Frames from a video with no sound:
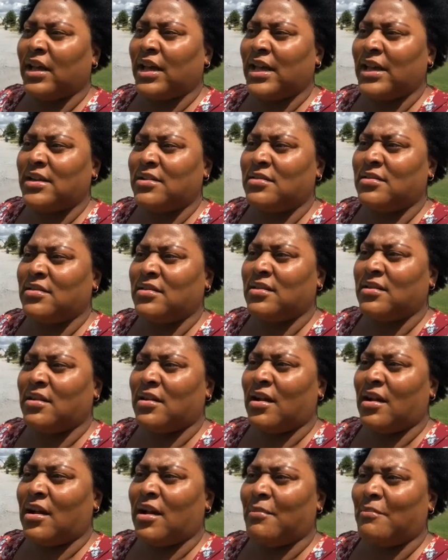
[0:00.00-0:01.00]
And
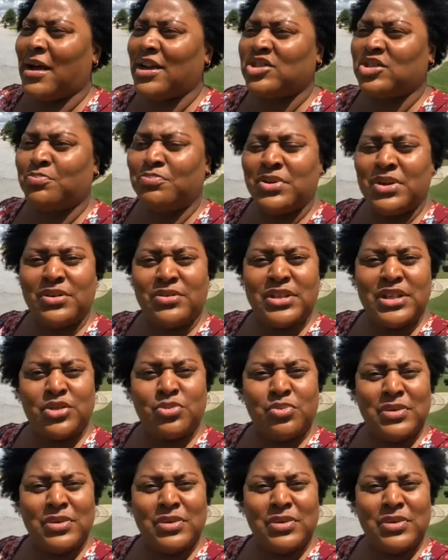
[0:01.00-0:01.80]
my spirit is